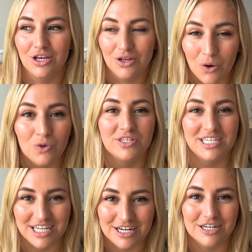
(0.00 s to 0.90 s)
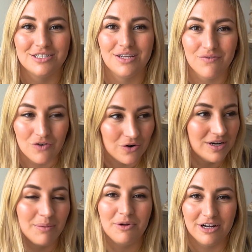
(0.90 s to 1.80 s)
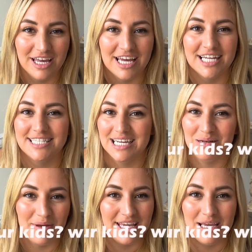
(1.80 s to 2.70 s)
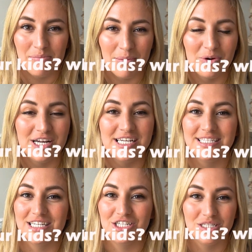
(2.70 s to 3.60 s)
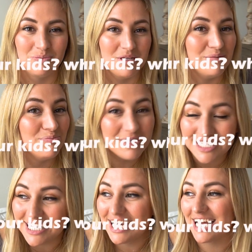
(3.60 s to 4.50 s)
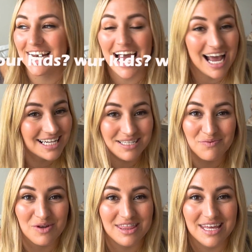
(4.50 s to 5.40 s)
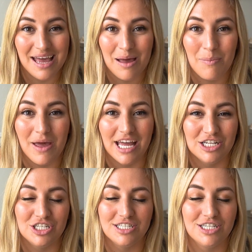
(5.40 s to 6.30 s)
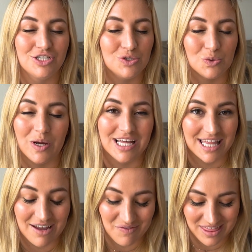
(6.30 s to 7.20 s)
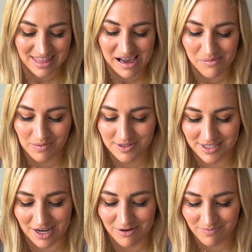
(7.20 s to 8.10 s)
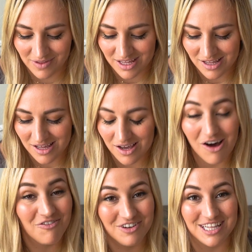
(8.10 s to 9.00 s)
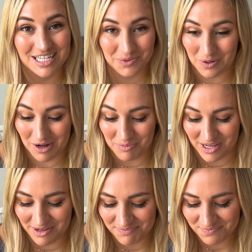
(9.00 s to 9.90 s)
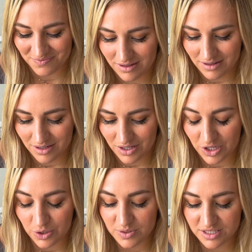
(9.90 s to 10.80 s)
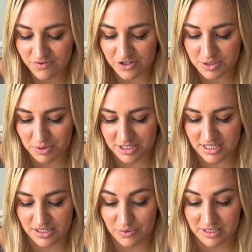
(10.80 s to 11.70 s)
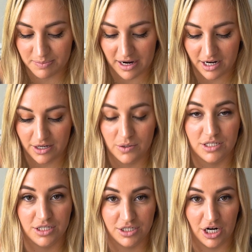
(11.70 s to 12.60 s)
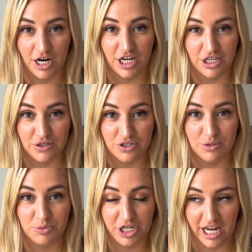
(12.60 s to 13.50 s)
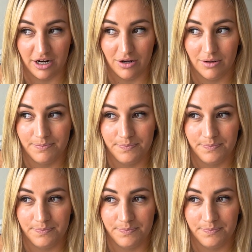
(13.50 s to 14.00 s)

golden years of growing up your kids and making memories and just being busy and active with them and just enjoying life with them. So hopefully that's where I'll be. Who was the first person to inspire you to start a YouTube channel?